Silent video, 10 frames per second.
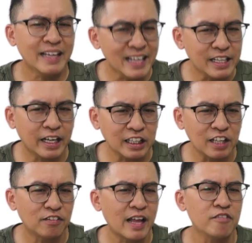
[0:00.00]

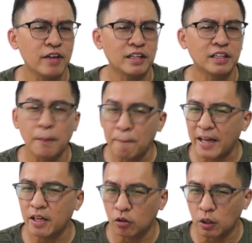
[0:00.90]
indicative land rate
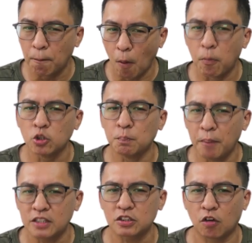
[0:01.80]
depending on the proposed
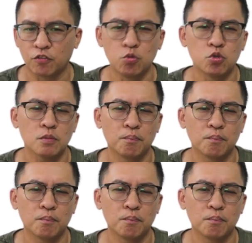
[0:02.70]
mix of use